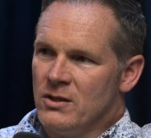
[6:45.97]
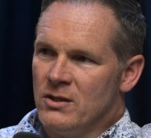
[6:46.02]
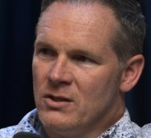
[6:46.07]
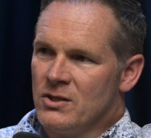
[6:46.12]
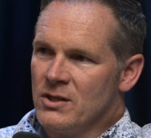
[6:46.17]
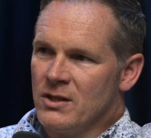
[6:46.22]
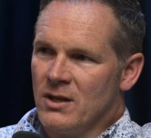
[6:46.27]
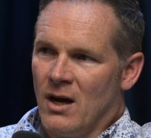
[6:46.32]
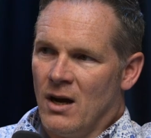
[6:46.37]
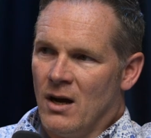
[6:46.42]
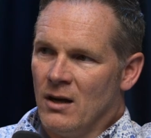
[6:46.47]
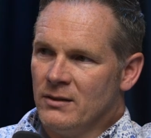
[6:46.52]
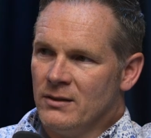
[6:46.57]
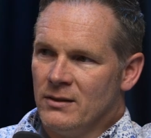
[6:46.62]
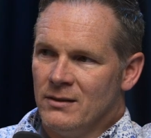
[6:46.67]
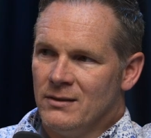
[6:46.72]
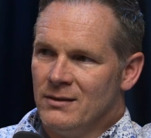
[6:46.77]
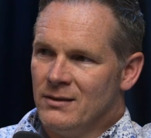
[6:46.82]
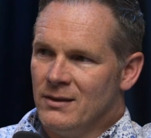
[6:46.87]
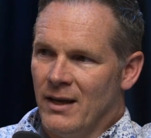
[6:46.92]
discard
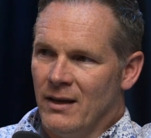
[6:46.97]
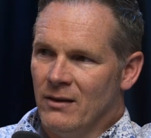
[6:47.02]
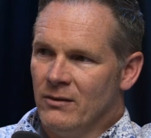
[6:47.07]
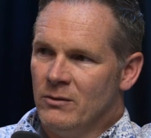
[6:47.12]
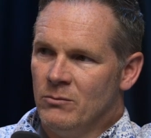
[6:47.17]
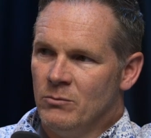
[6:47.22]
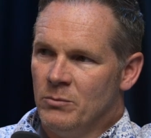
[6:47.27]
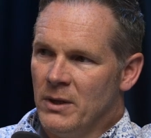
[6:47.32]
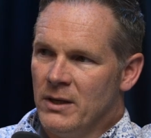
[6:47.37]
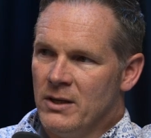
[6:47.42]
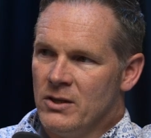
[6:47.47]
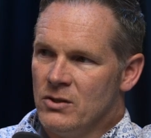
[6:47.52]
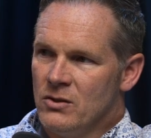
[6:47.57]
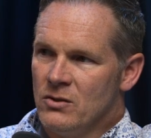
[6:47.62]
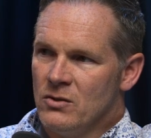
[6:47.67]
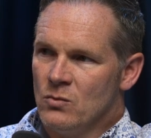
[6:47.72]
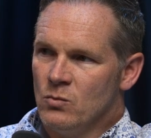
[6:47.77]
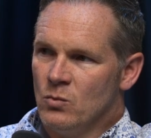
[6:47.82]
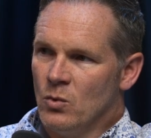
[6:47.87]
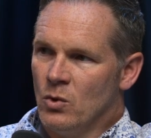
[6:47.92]
telling
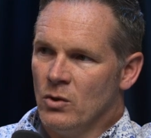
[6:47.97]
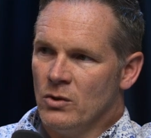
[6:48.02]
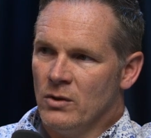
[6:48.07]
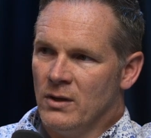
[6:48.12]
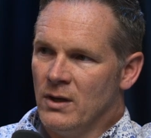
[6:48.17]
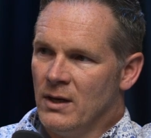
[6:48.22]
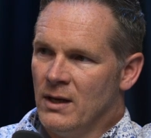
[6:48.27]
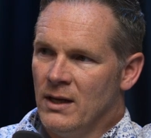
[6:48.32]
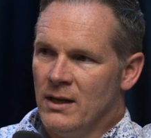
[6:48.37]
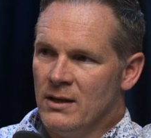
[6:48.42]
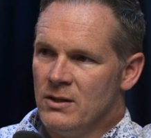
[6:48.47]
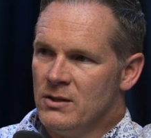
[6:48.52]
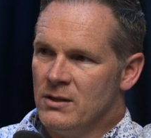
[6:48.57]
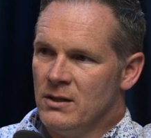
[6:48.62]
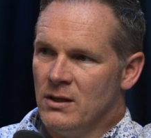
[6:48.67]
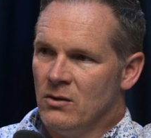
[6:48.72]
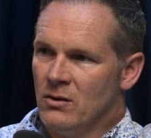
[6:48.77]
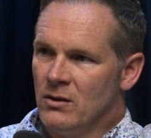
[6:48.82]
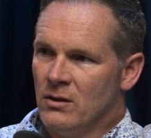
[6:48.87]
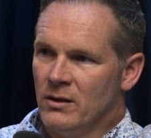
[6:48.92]
patients what their
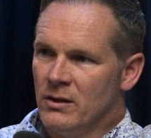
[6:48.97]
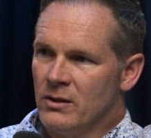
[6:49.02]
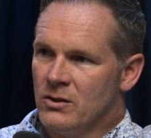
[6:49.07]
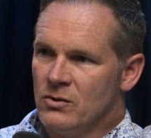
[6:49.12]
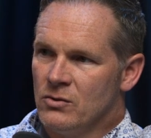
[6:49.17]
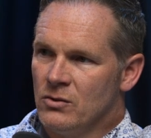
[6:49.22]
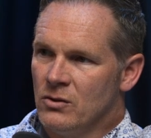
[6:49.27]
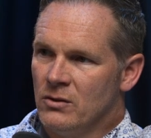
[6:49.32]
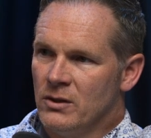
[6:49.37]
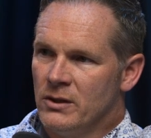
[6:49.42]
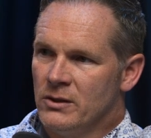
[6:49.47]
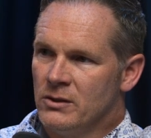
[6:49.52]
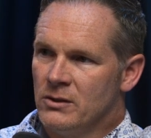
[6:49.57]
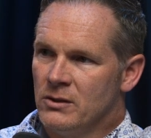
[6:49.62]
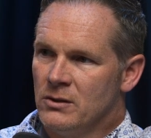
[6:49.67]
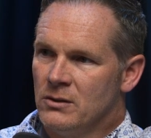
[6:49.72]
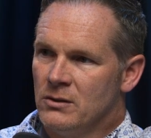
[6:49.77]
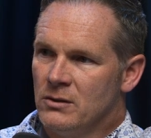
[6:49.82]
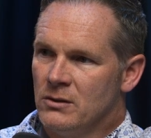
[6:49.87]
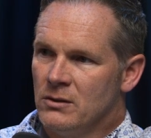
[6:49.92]
HDL cholesterol is,
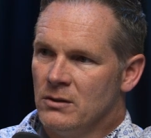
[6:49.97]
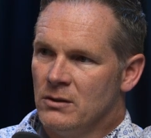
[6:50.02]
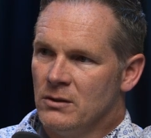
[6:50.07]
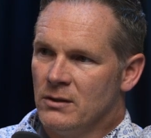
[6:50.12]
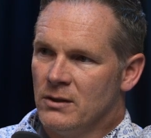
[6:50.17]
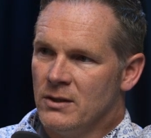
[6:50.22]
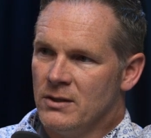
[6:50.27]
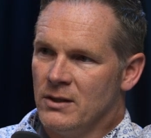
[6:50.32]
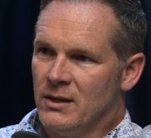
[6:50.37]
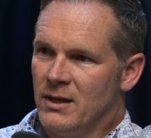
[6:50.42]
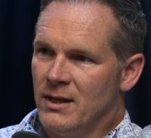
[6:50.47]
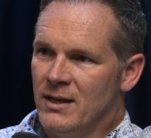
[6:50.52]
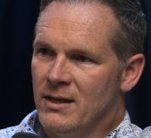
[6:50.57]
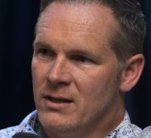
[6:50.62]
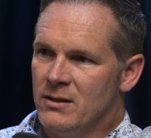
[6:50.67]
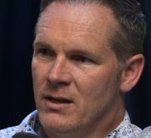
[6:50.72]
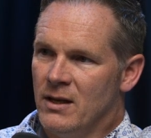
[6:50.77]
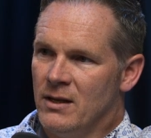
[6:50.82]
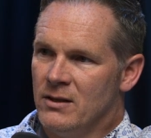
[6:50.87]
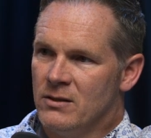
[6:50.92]
because
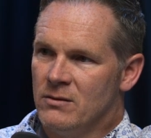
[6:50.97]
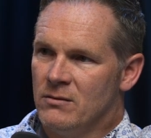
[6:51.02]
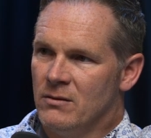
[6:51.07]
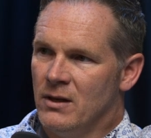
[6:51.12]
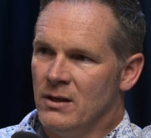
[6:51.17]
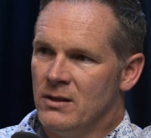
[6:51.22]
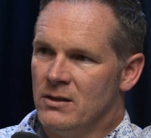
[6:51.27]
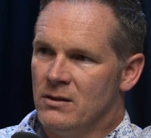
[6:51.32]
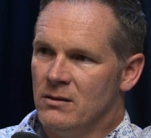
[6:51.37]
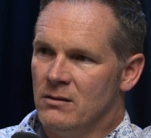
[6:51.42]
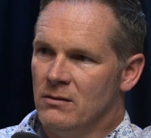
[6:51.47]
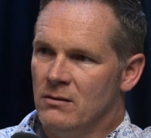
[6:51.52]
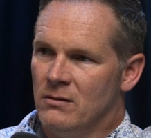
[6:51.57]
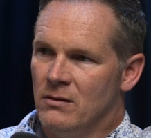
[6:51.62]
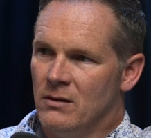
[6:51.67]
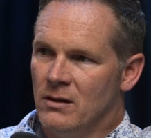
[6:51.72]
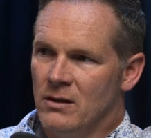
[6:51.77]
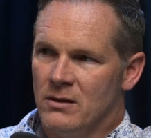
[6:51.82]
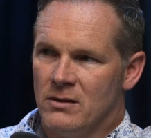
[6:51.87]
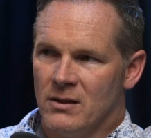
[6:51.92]
it's
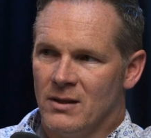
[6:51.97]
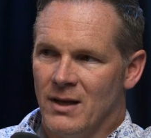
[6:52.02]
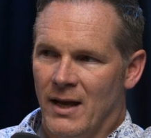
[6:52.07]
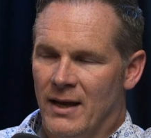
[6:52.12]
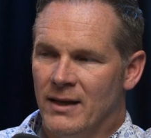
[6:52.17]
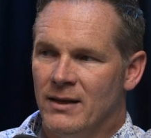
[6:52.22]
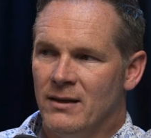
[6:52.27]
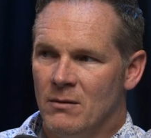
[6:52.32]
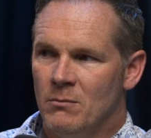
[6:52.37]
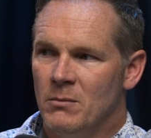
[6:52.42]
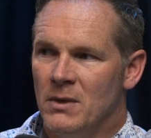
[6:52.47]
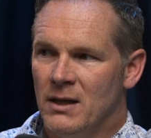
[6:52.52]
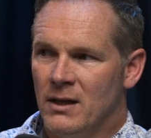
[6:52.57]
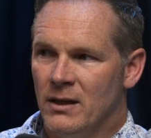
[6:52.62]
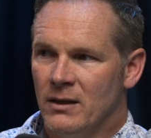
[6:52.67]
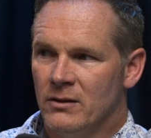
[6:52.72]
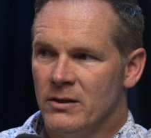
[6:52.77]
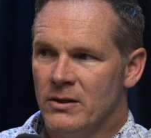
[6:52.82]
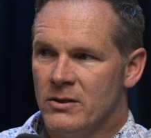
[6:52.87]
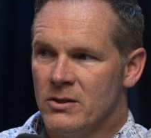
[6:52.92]
kind of
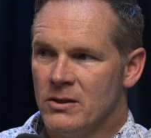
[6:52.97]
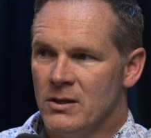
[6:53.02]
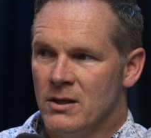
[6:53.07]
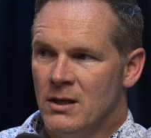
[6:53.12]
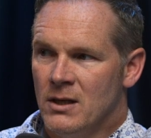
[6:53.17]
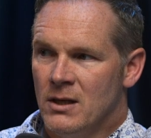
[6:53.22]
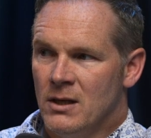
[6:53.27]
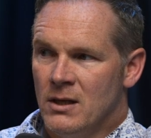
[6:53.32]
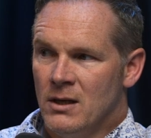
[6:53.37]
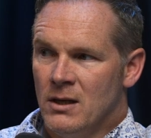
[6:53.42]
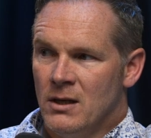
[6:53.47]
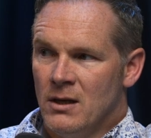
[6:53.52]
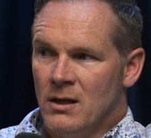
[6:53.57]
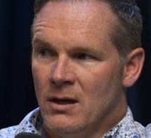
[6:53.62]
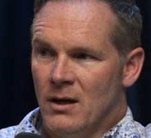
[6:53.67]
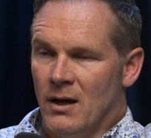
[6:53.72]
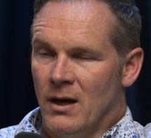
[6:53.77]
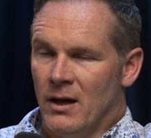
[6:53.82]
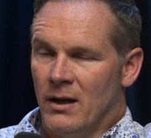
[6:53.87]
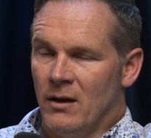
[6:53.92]
meaningless.
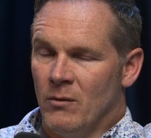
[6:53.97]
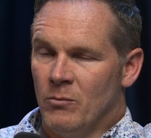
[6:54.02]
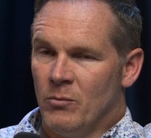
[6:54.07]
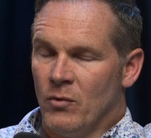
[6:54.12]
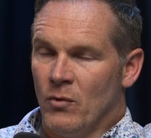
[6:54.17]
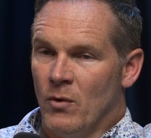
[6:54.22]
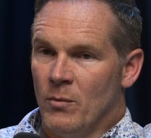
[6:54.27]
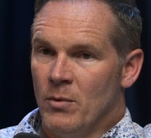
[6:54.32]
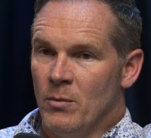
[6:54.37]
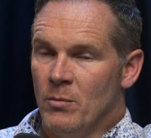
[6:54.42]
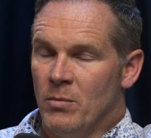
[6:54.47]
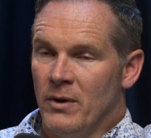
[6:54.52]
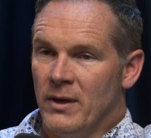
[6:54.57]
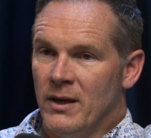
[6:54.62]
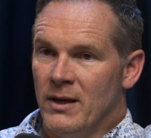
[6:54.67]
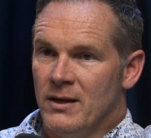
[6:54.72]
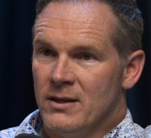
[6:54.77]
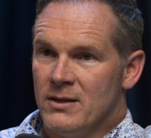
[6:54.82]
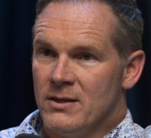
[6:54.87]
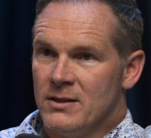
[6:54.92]
And I'd
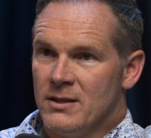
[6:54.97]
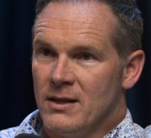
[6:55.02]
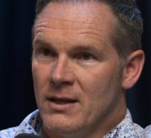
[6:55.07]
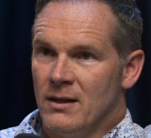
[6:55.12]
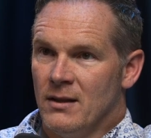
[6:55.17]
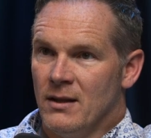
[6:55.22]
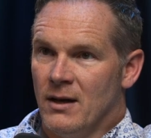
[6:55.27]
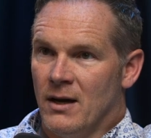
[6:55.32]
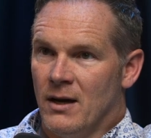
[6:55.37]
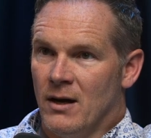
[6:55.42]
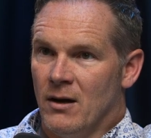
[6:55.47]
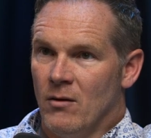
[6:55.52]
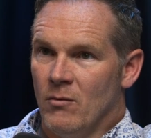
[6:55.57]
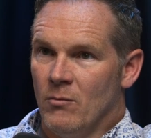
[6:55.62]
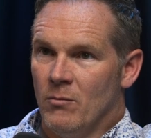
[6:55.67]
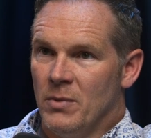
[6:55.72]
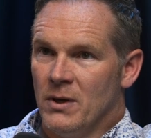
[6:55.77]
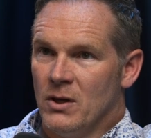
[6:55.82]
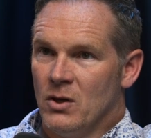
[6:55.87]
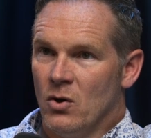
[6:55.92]
probably say that
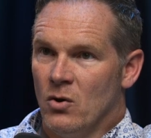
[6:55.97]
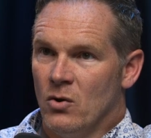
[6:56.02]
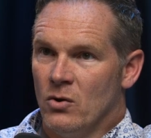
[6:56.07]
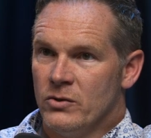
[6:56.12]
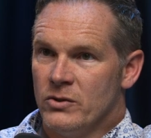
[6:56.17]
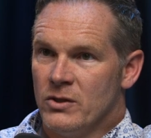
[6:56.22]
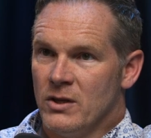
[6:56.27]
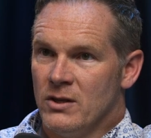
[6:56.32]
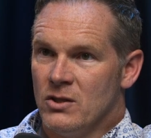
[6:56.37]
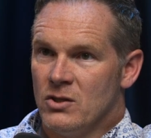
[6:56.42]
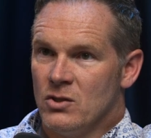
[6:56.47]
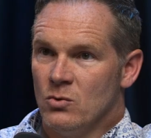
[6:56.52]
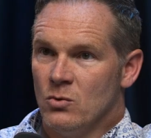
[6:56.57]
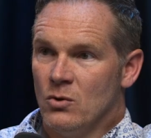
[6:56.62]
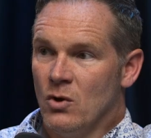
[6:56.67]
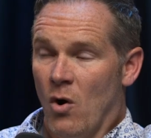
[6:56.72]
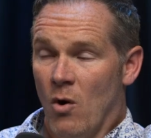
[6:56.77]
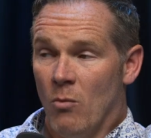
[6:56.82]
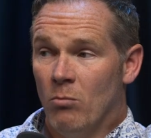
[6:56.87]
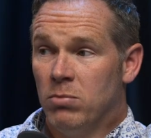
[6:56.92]
because it's so
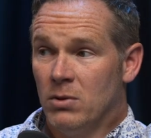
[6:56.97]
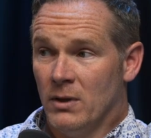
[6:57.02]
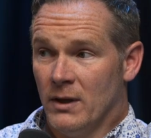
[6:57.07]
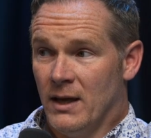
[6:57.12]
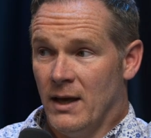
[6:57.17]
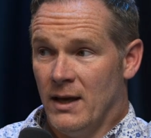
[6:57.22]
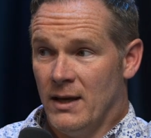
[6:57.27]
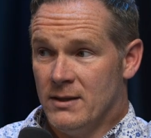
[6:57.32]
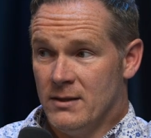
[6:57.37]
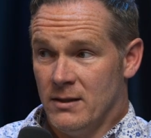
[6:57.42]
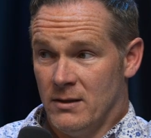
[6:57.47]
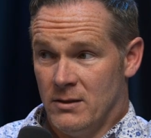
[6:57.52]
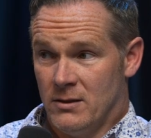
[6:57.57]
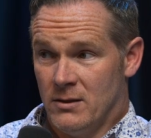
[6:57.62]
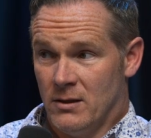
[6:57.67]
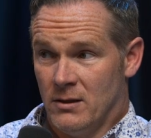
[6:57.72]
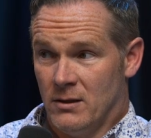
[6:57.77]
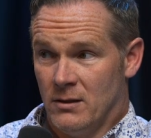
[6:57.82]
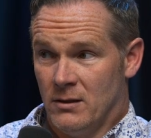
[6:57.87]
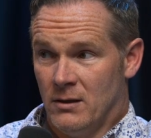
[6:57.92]
complicated
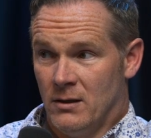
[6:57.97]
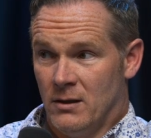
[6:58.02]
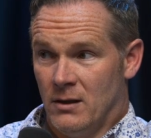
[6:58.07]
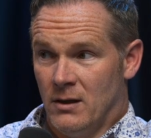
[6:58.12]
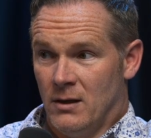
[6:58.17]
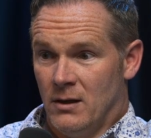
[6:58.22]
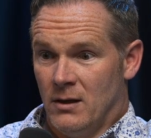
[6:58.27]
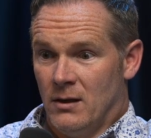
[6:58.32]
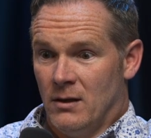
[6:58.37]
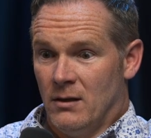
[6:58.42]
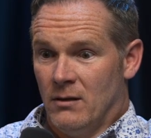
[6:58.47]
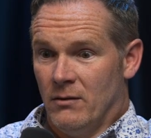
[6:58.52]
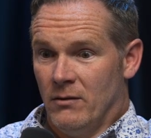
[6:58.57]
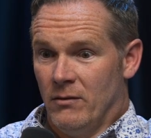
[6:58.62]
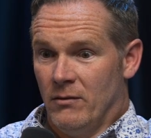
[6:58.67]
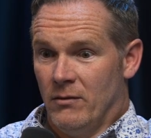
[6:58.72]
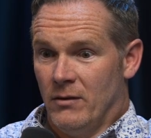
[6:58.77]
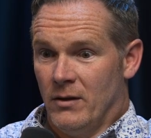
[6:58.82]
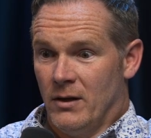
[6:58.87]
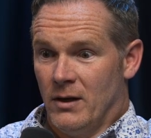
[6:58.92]

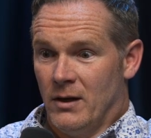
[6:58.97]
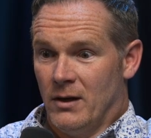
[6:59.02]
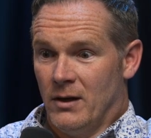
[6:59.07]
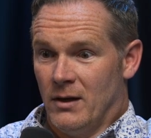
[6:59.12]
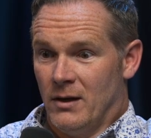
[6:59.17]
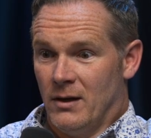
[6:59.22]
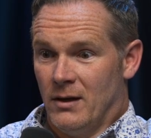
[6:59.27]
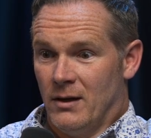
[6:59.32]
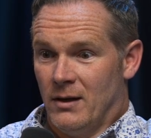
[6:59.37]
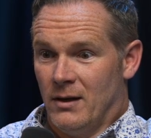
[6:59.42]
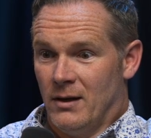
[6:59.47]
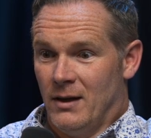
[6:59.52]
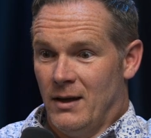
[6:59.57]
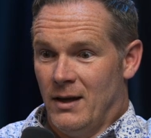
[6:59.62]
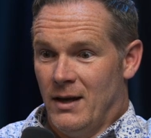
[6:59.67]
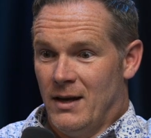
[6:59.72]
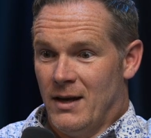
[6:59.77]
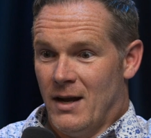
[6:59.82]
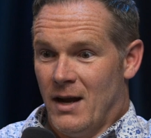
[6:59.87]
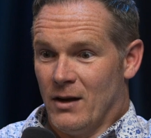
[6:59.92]
that
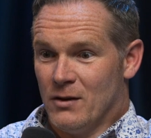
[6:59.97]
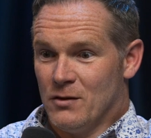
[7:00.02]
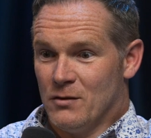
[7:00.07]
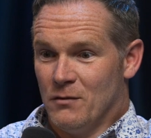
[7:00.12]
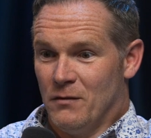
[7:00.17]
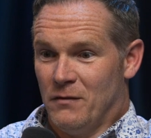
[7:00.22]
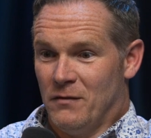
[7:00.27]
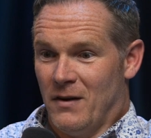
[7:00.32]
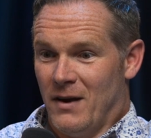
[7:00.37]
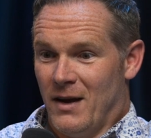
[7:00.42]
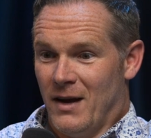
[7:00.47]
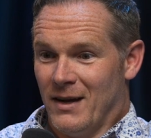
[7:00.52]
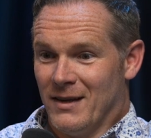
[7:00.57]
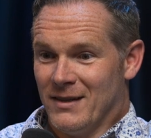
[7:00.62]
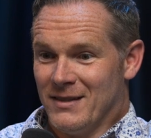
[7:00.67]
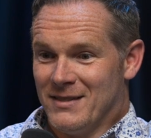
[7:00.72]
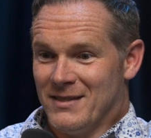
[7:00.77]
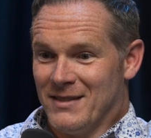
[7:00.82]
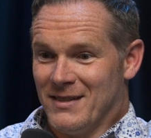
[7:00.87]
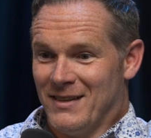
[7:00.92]
in actual
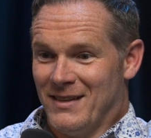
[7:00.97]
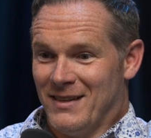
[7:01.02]
fact,